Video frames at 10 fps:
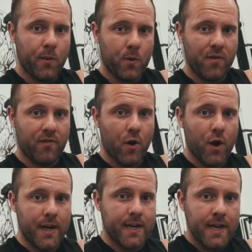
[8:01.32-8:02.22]
want to
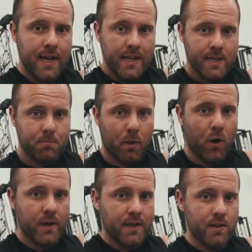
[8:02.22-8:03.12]
avoid this
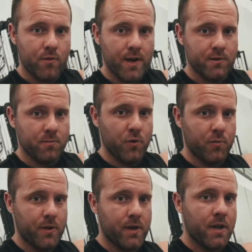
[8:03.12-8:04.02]
point in the range of
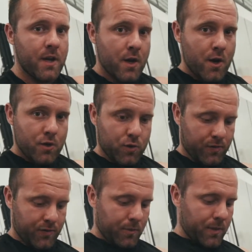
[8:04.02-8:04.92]
movement. So
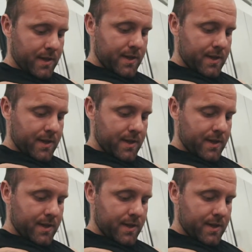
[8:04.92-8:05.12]
within